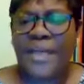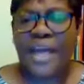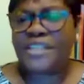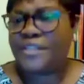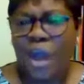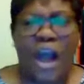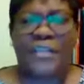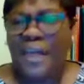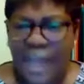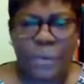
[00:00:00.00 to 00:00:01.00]
They saw
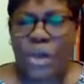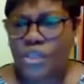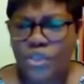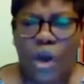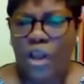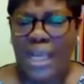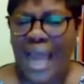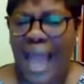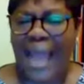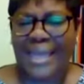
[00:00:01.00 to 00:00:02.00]
that there was no
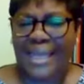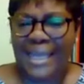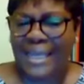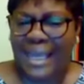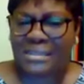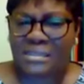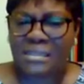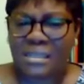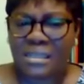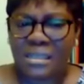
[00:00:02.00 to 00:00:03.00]
lie in
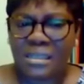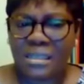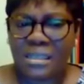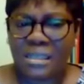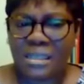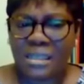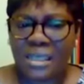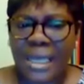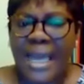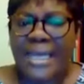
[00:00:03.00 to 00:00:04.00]
it.
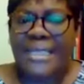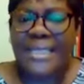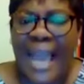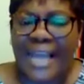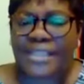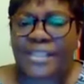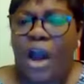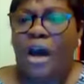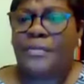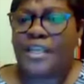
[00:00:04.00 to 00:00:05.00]
Yet
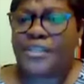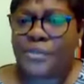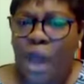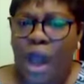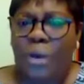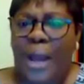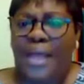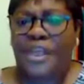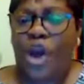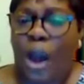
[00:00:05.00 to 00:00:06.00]
all they saw
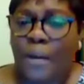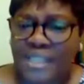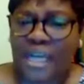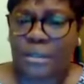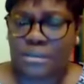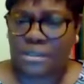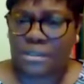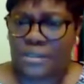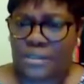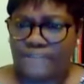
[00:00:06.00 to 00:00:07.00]
were the
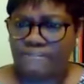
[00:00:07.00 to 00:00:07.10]
obstacles.